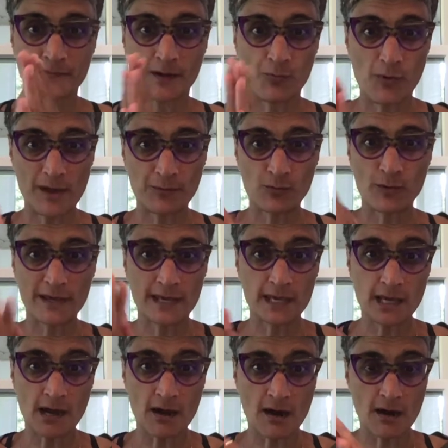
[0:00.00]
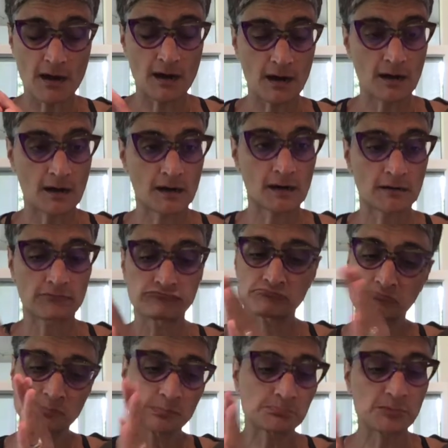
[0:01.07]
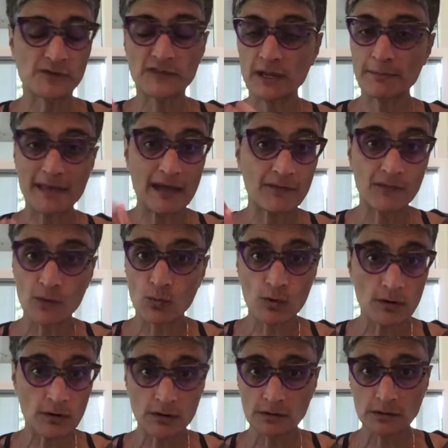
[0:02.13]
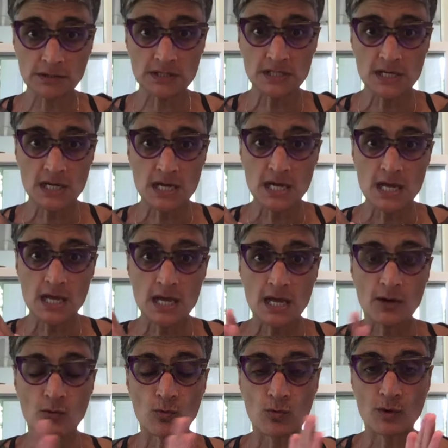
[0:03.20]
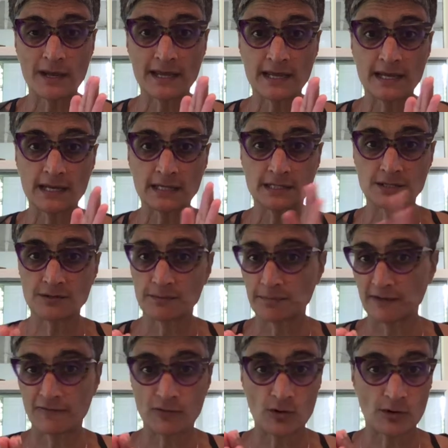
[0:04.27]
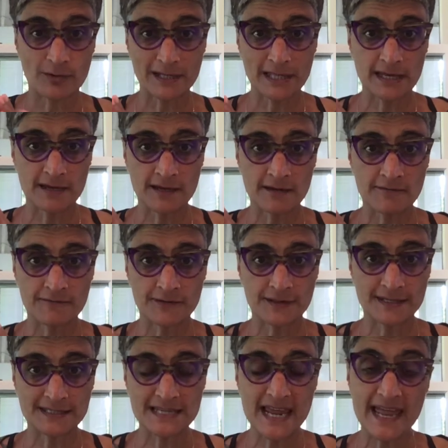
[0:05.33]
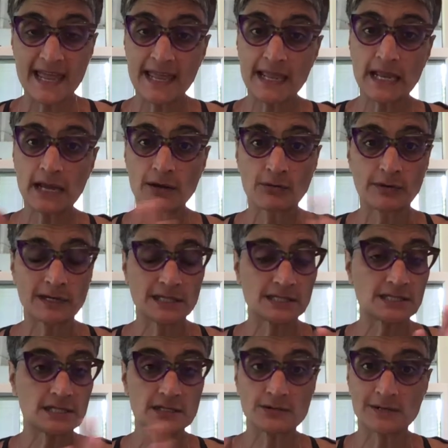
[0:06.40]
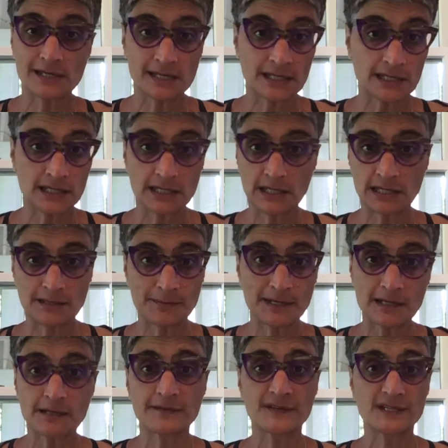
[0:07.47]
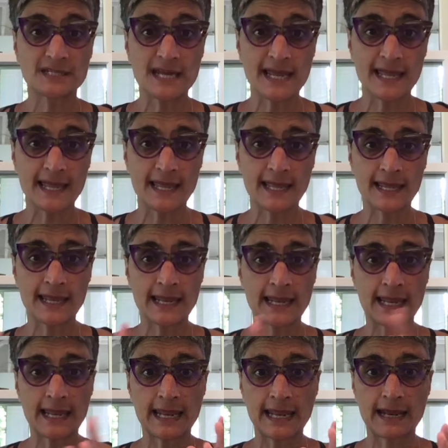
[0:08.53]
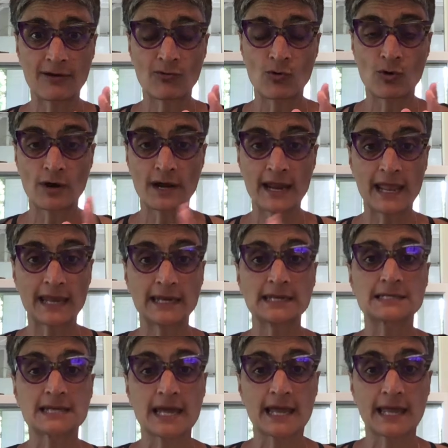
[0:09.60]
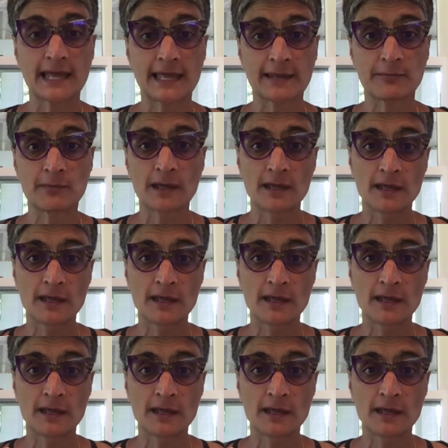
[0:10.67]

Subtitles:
when we are moving about in the world. We do it before we leave for the day, we do it in the middle of the day, or anytime